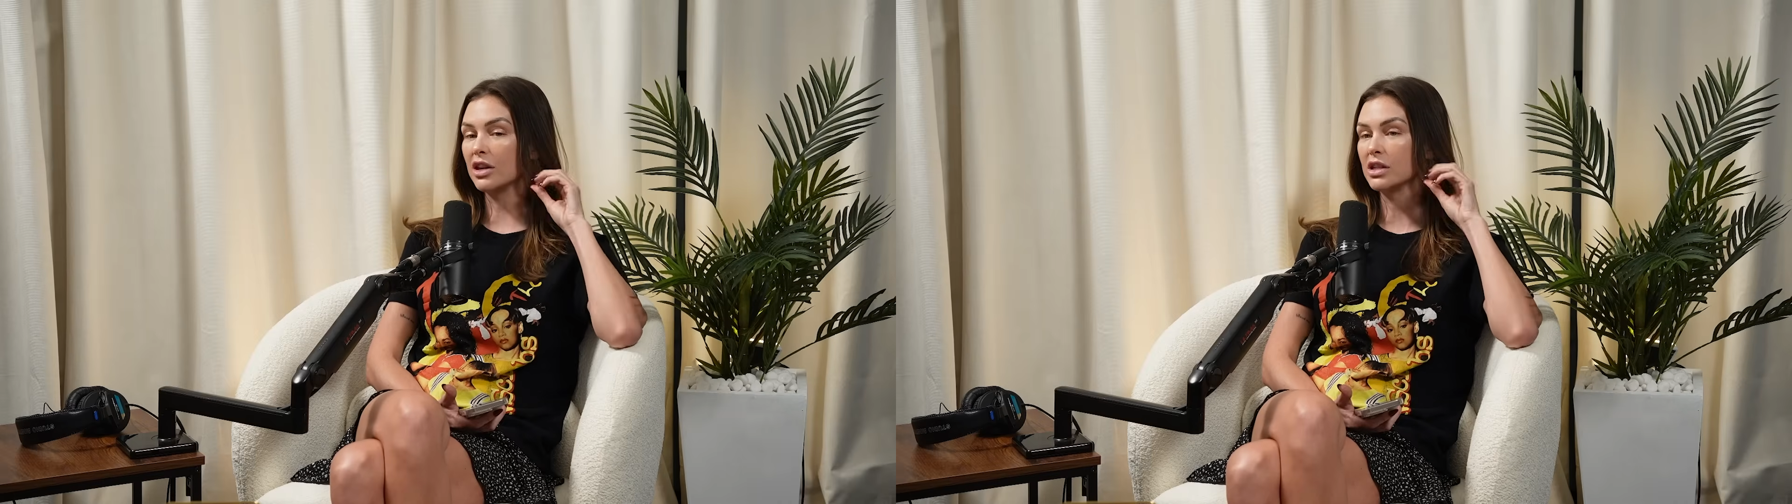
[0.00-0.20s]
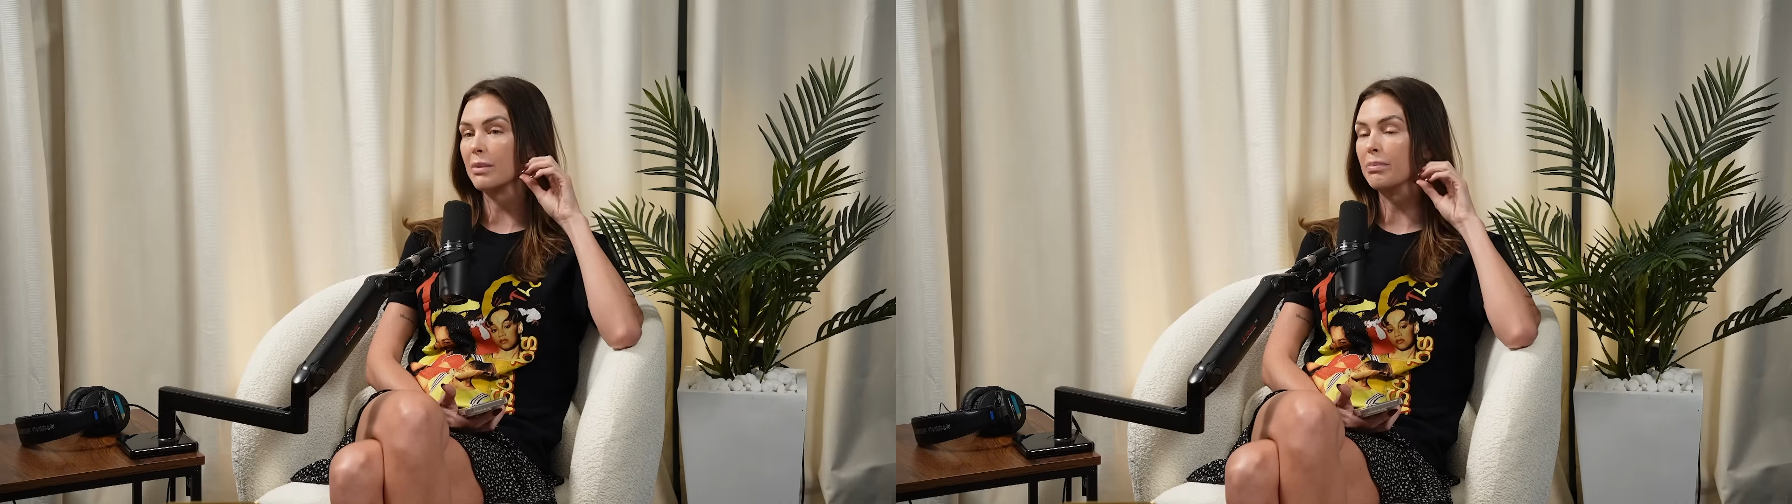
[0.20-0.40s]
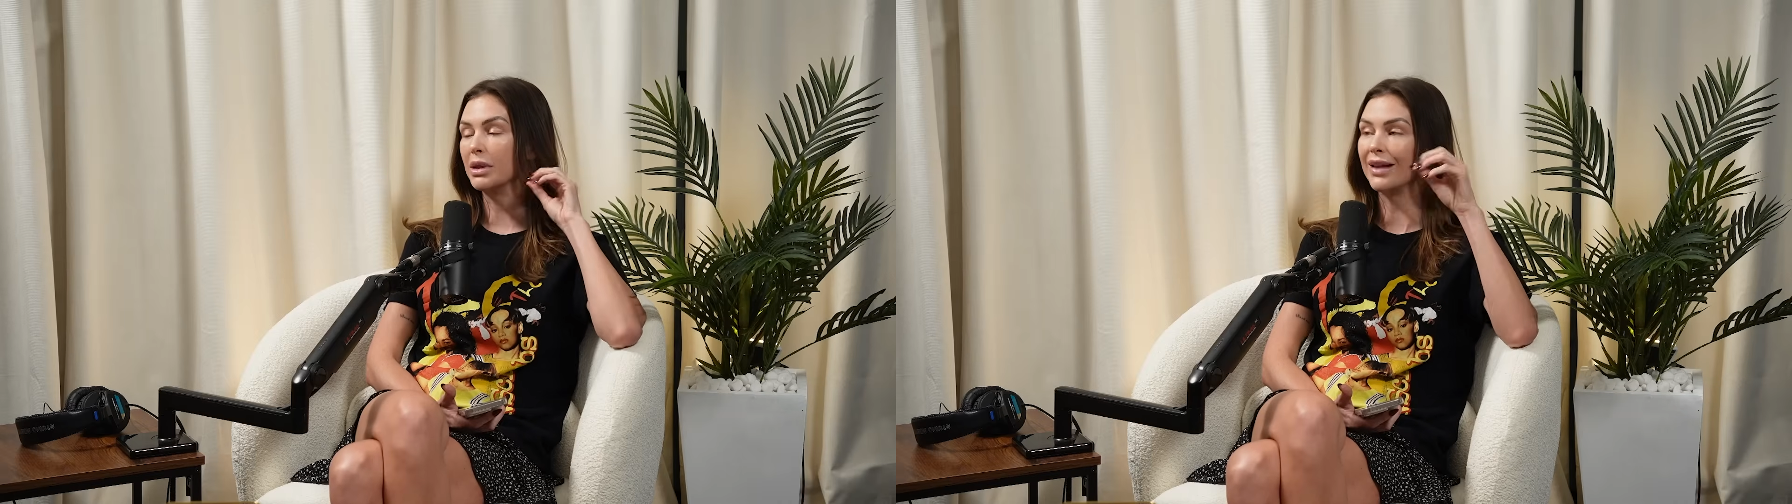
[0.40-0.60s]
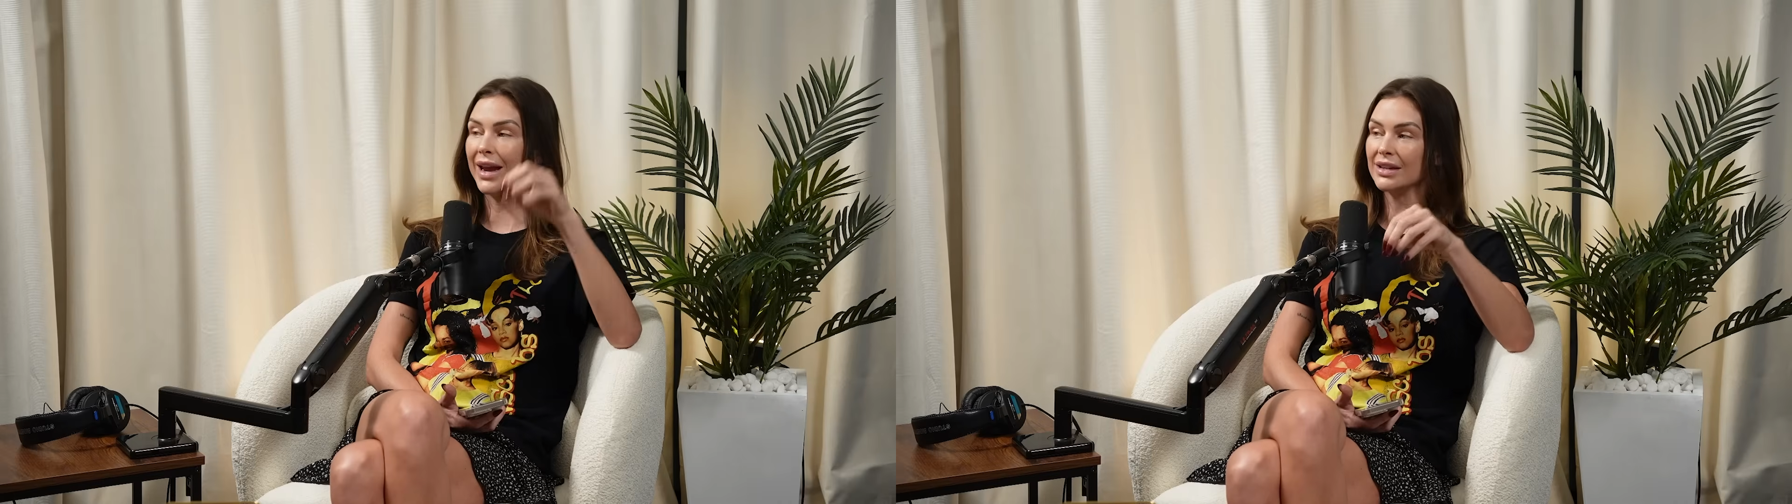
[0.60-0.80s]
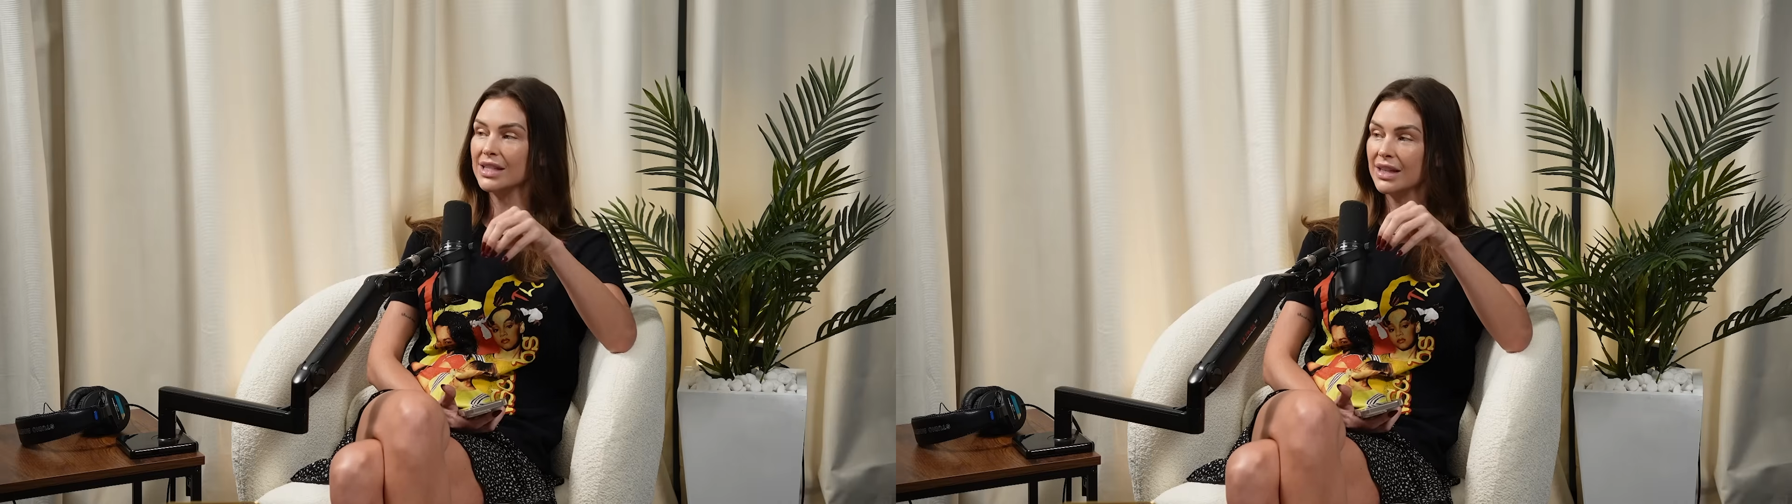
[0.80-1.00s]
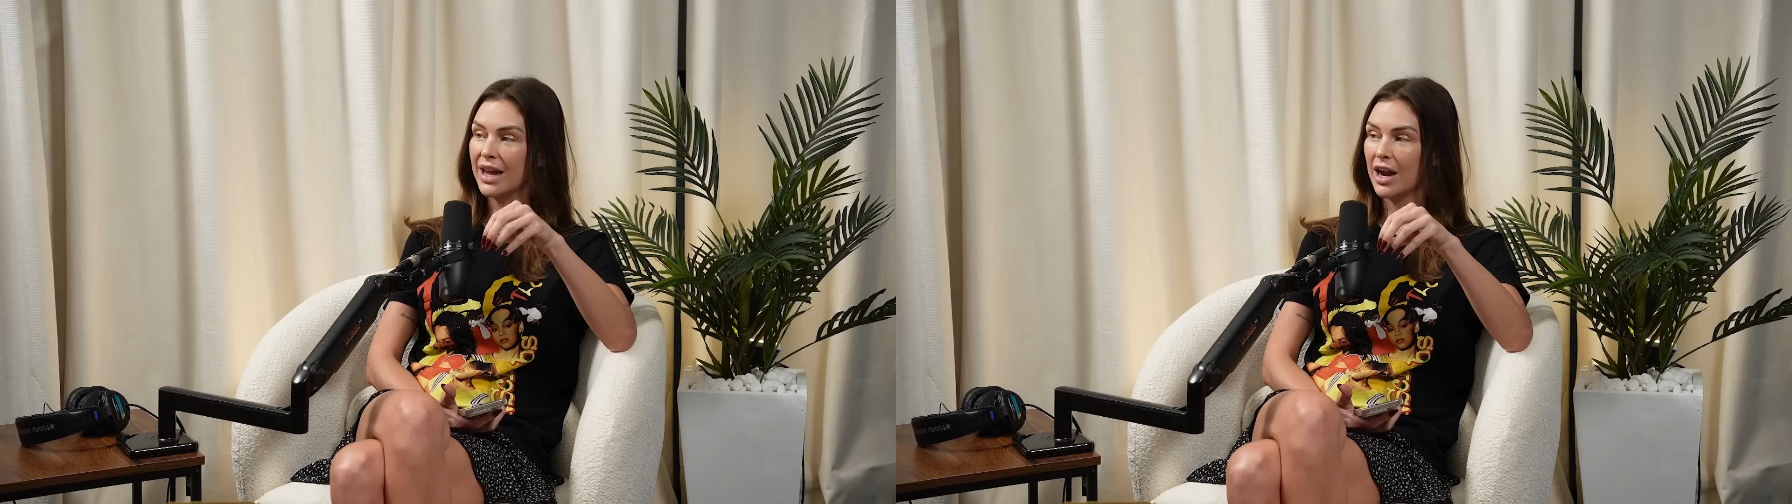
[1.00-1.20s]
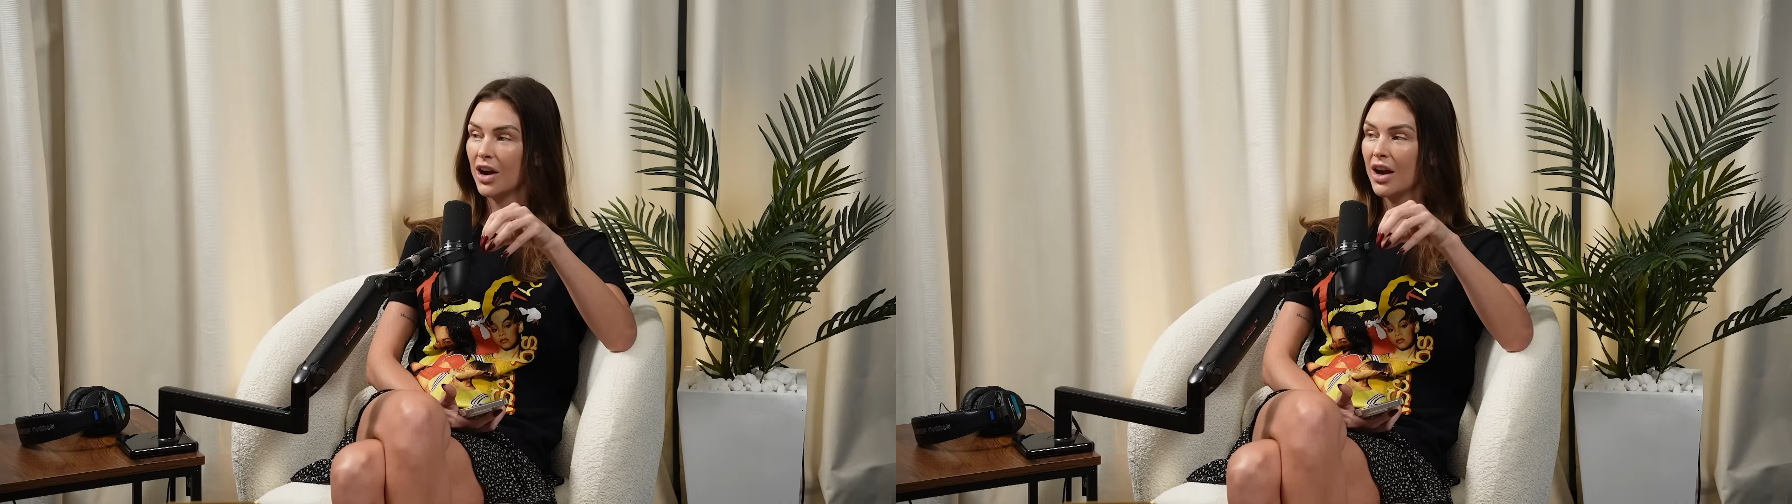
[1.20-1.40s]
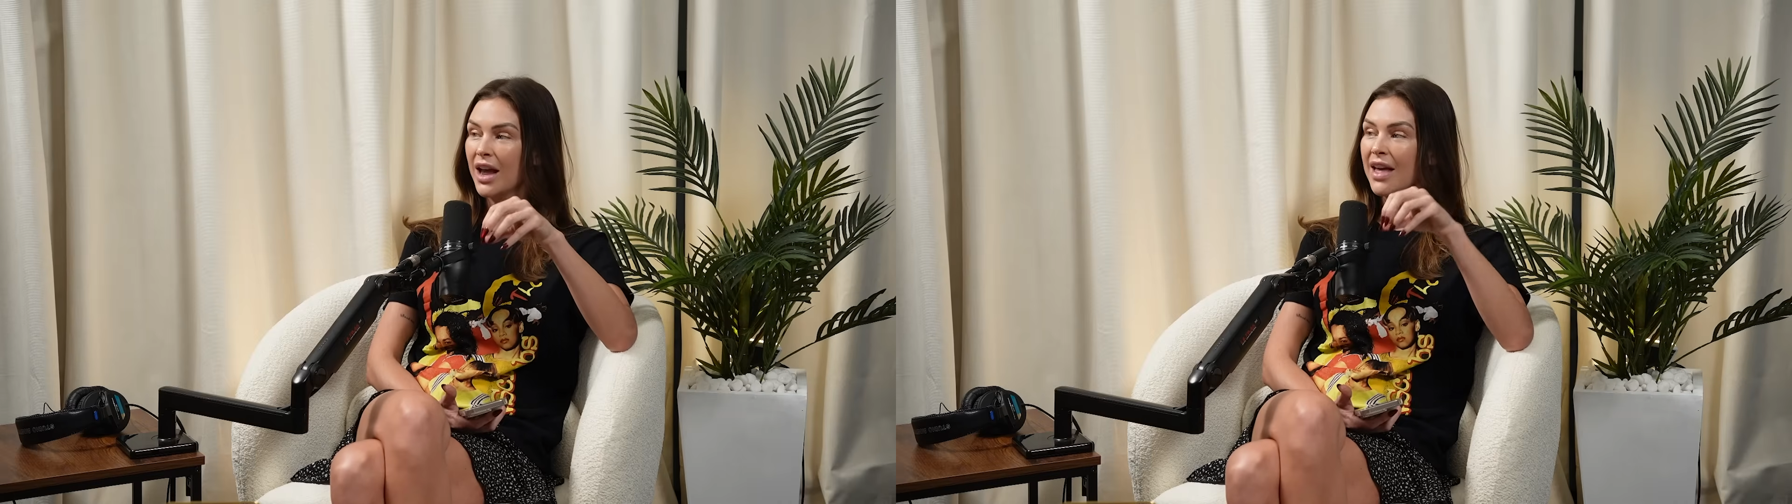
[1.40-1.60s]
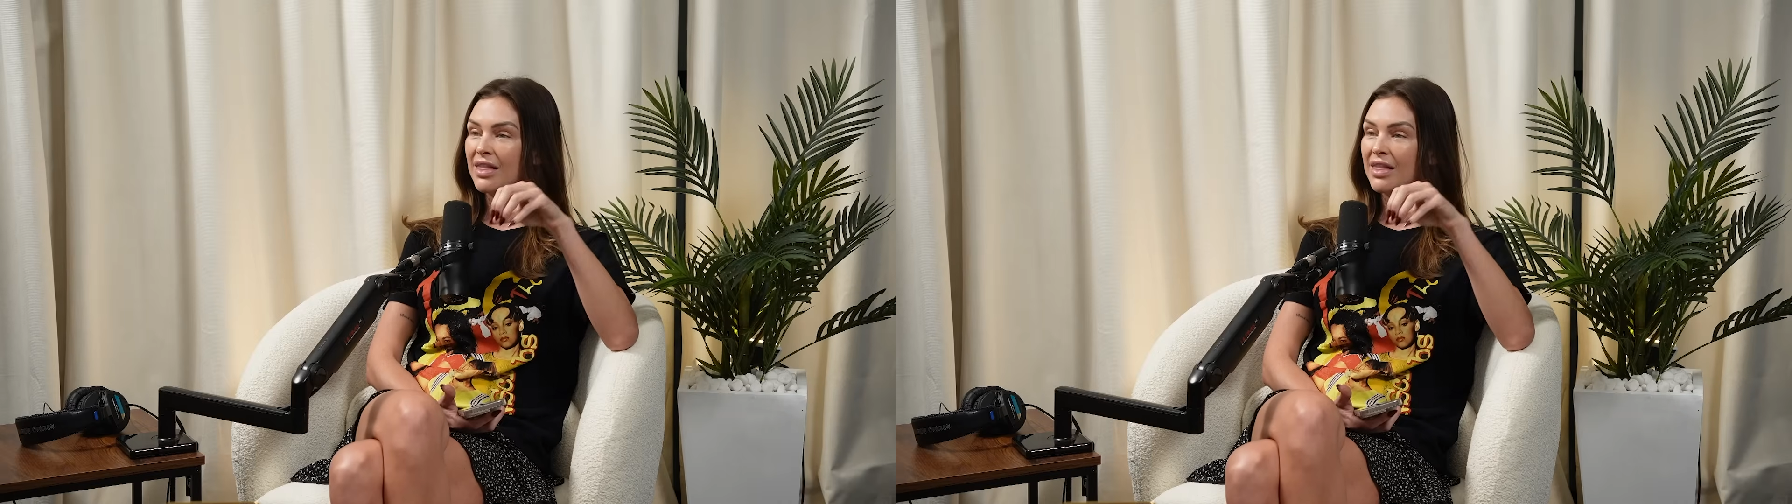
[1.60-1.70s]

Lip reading: there's a plant in there